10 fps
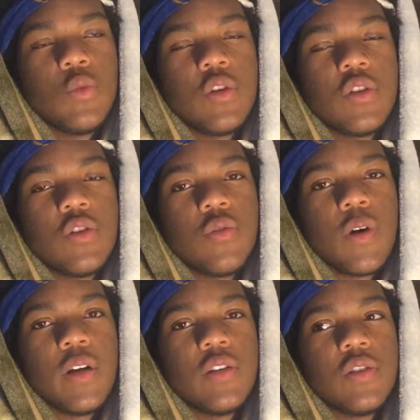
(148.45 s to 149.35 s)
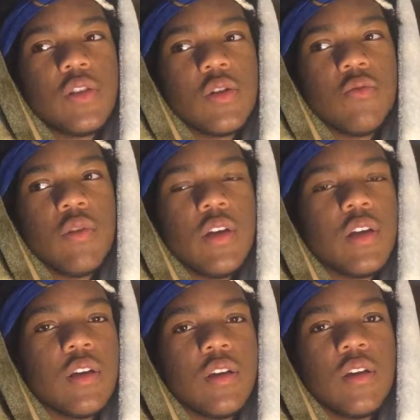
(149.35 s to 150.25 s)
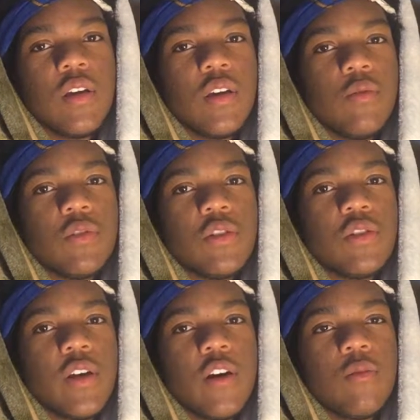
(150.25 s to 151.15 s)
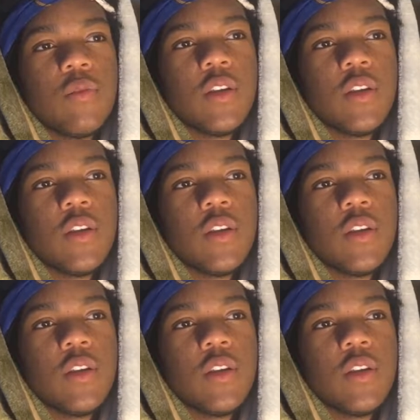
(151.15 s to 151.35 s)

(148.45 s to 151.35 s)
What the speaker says: once or twice a week, and it was just terrible.